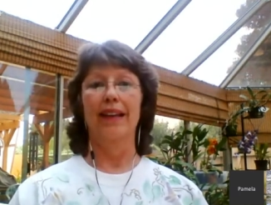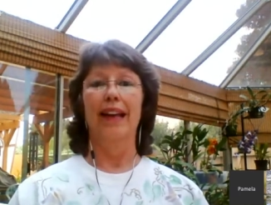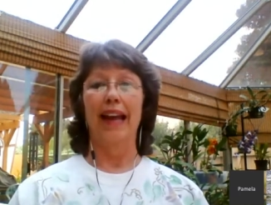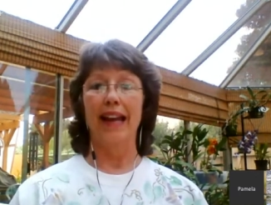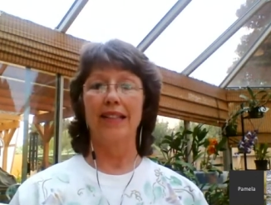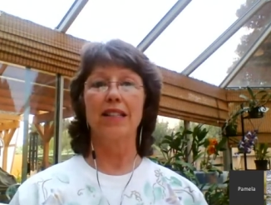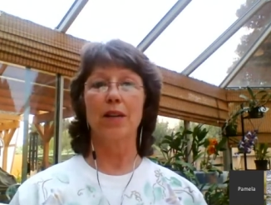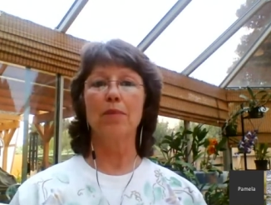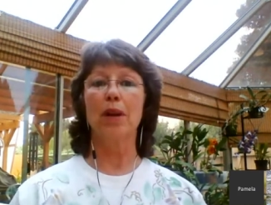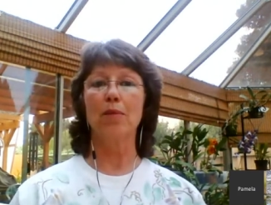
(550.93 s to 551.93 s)
And
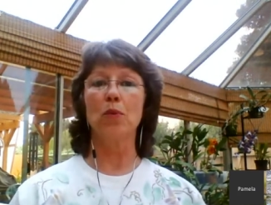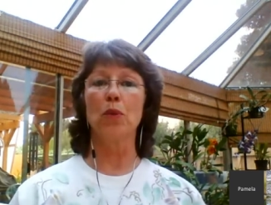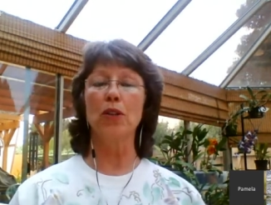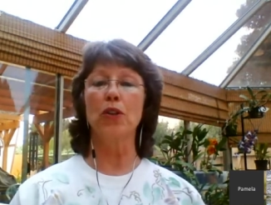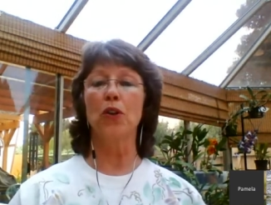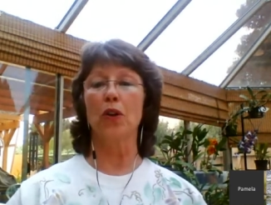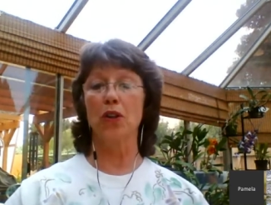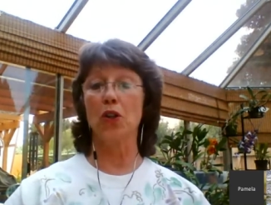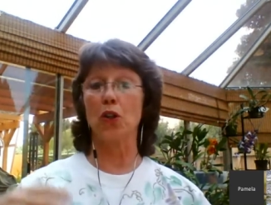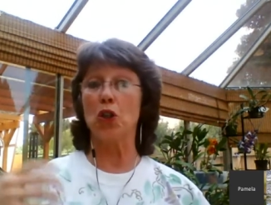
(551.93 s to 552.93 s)
sometimes when you're
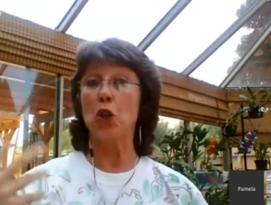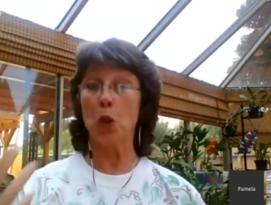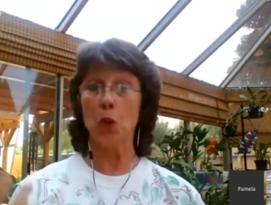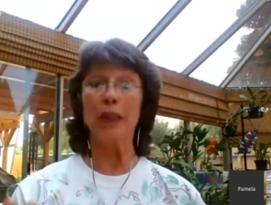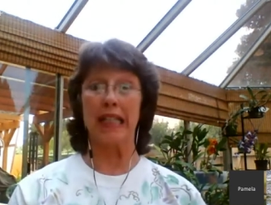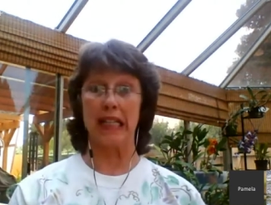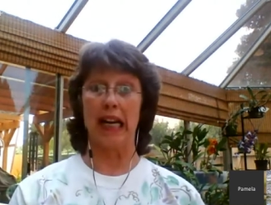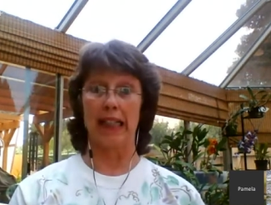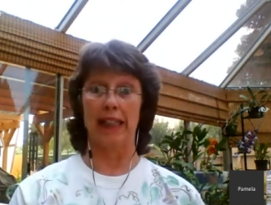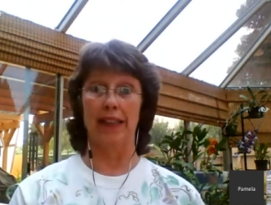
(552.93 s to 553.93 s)
you're too
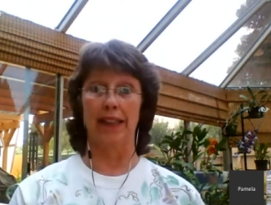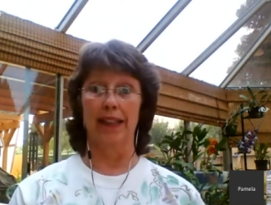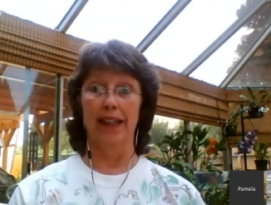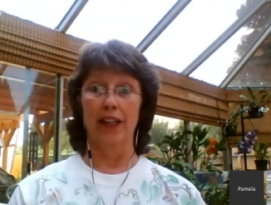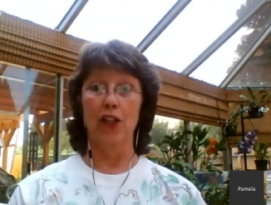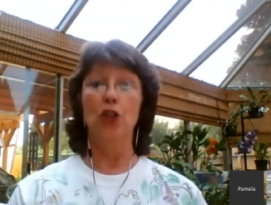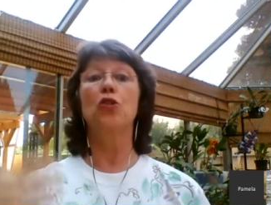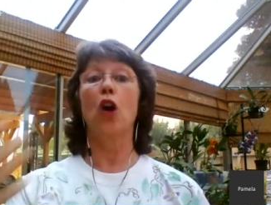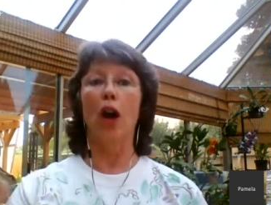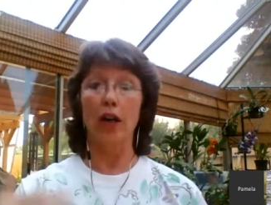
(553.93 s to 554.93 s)
excited, you
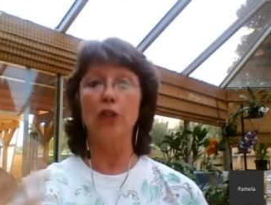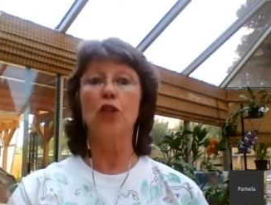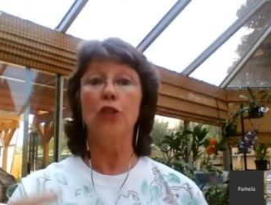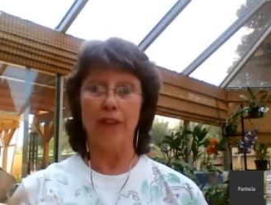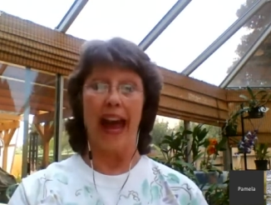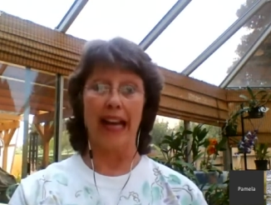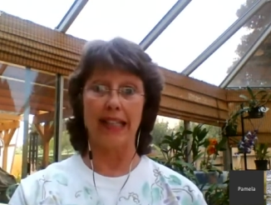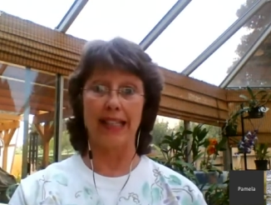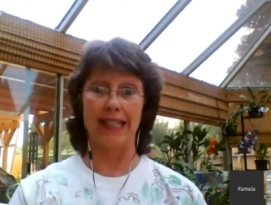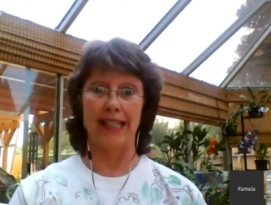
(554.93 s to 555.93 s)
talk too
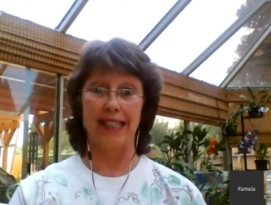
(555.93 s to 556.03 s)
fast.